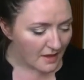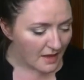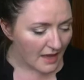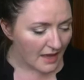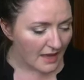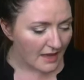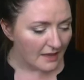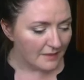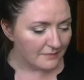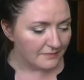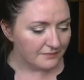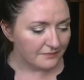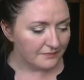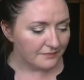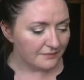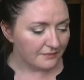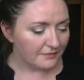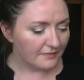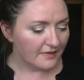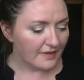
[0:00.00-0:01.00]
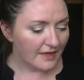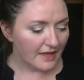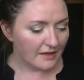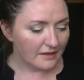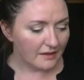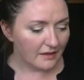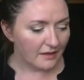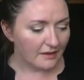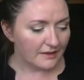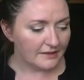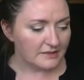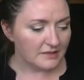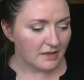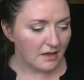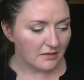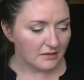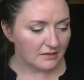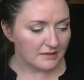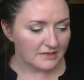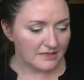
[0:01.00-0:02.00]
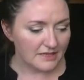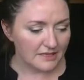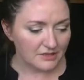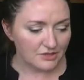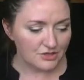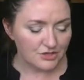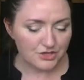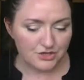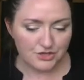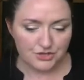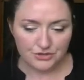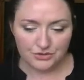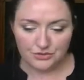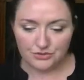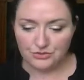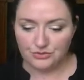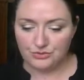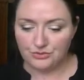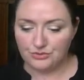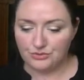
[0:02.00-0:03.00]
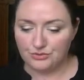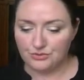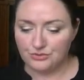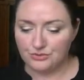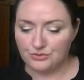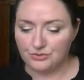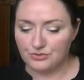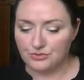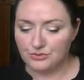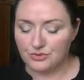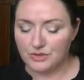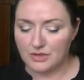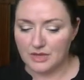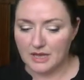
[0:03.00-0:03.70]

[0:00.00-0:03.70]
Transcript: Then I toddled into